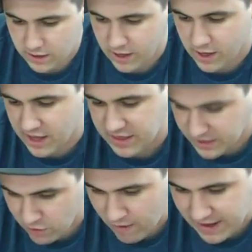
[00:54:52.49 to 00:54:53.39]
Uh, I
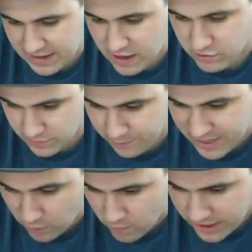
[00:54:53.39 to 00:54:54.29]
think the Eradicator is a
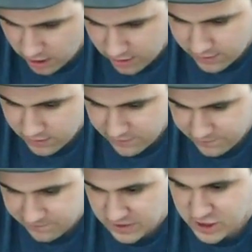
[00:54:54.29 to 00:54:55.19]
big winner,
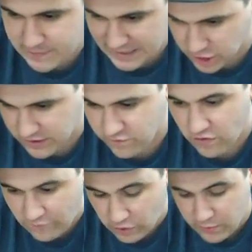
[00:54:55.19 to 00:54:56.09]
especially for
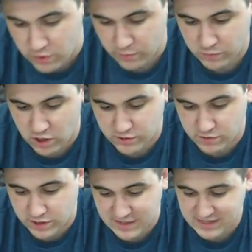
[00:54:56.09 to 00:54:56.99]
a 40 point cost
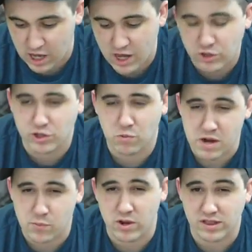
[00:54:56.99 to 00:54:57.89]
reduction. That's
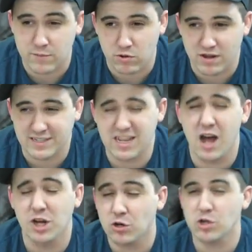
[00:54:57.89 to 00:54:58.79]
120 point Leman Russ. It's
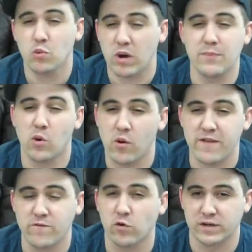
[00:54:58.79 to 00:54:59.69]
120
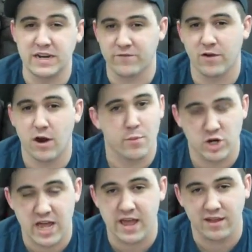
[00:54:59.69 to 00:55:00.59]
point 14 front
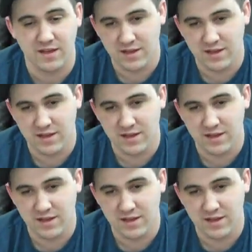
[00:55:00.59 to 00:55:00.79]
armor tank.